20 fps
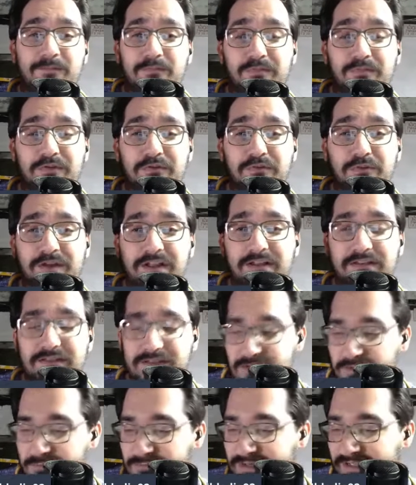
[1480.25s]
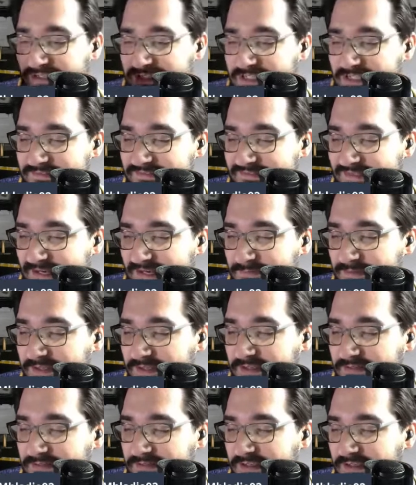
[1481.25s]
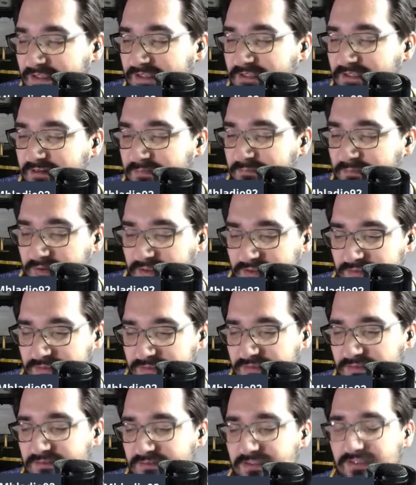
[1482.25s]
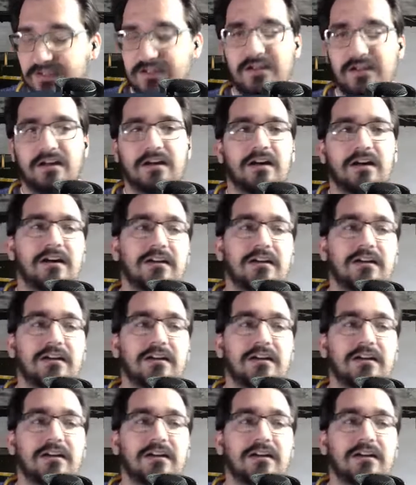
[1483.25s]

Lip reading: between Big E, Sammy, and Apollo. A